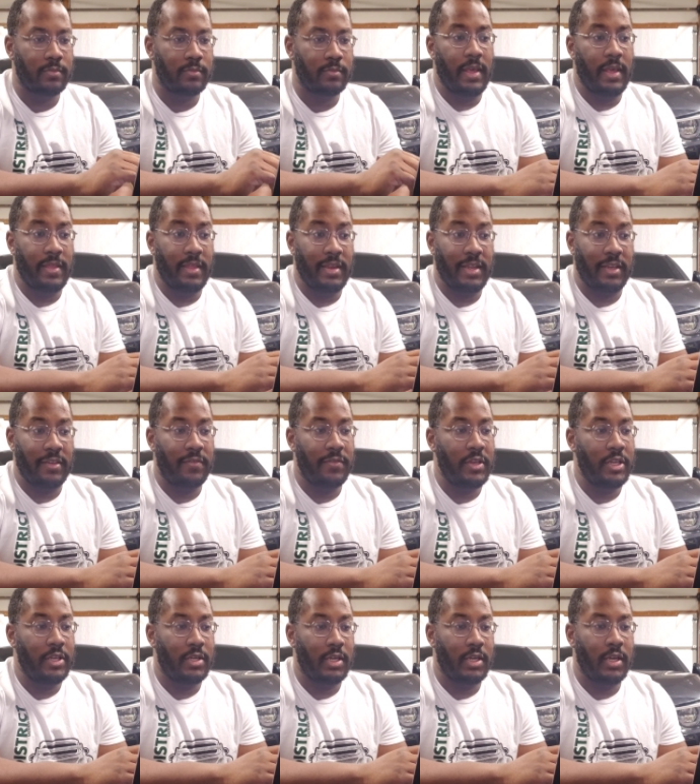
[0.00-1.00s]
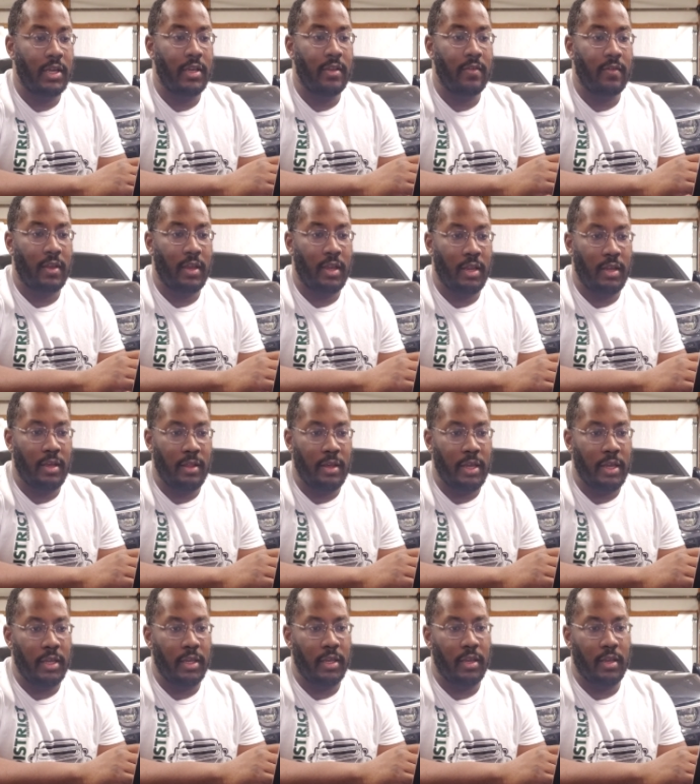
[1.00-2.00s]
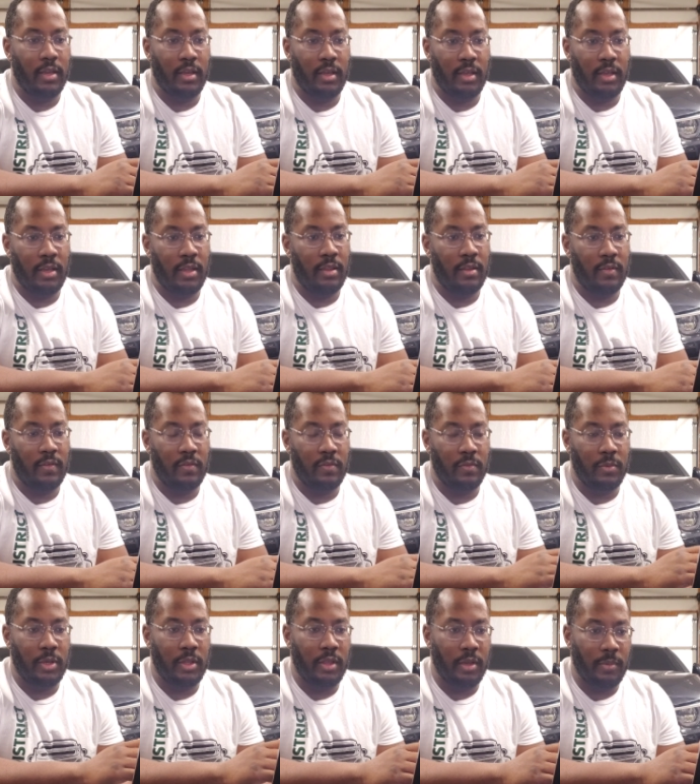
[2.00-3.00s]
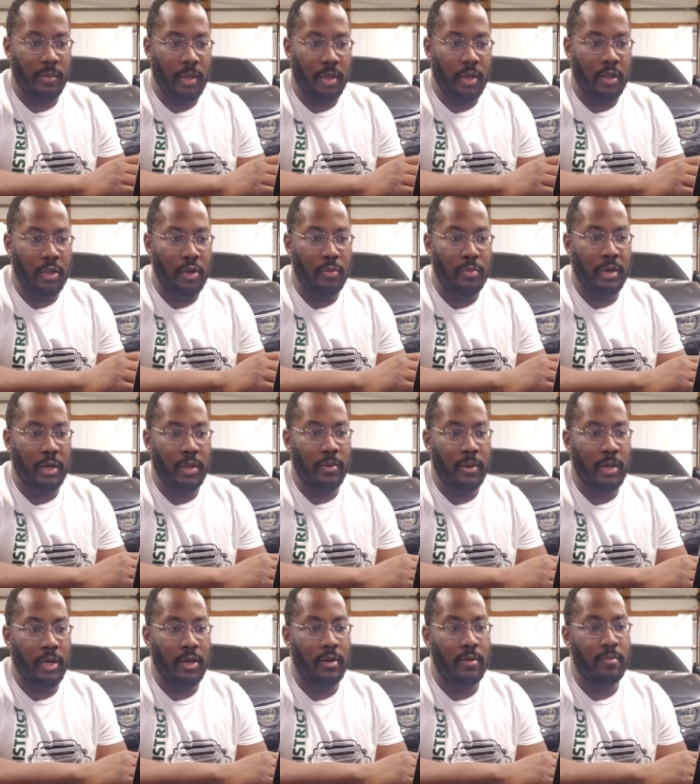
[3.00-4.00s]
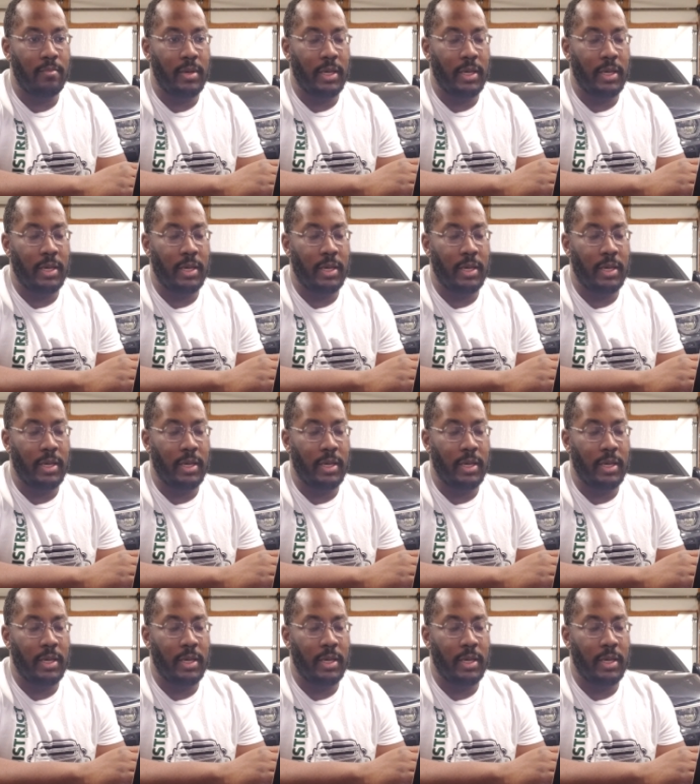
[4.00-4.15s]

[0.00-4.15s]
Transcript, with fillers: Now the next feature is anti-lag, and again, this is one that we all know pretty well,